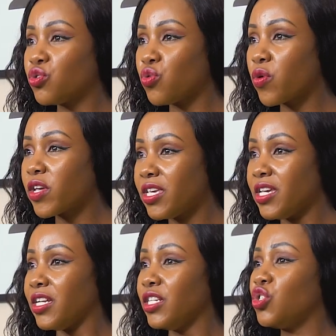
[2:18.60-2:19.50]
so
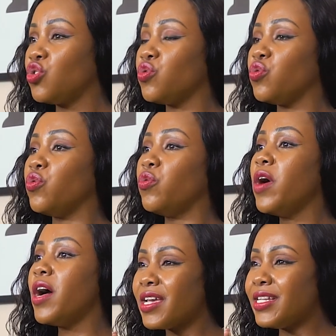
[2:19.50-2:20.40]
keen to
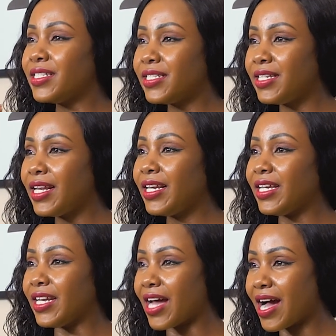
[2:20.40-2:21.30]
instill
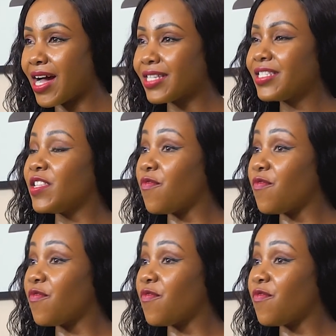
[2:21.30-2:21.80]
in us the